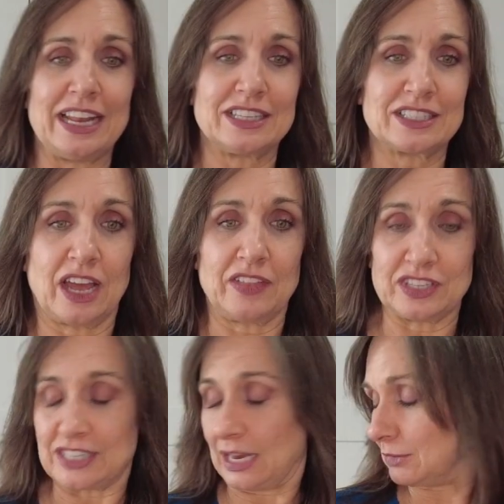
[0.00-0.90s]
It's got
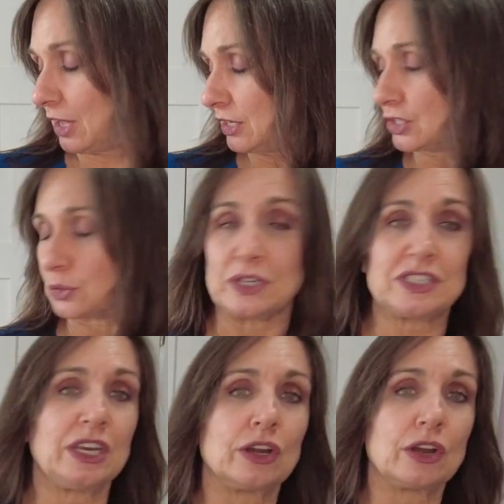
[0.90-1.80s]
the same dotted
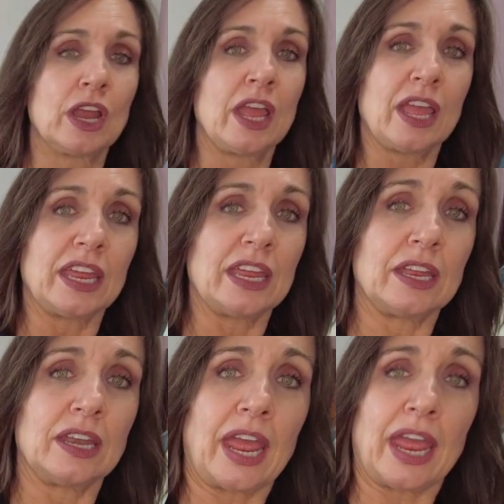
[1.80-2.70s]
Swiss here
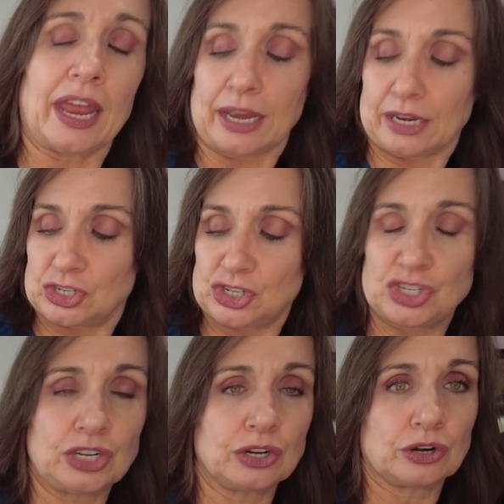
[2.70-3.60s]
in a
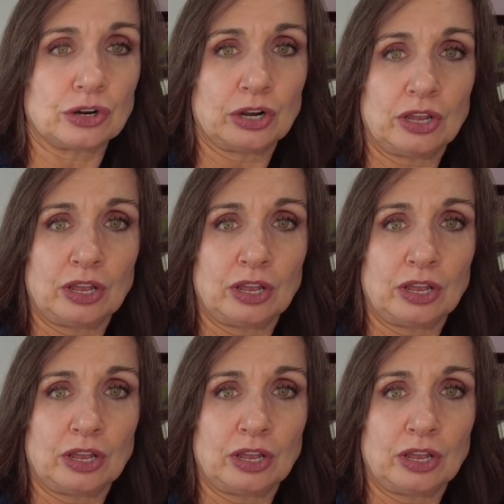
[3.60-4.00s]
sheer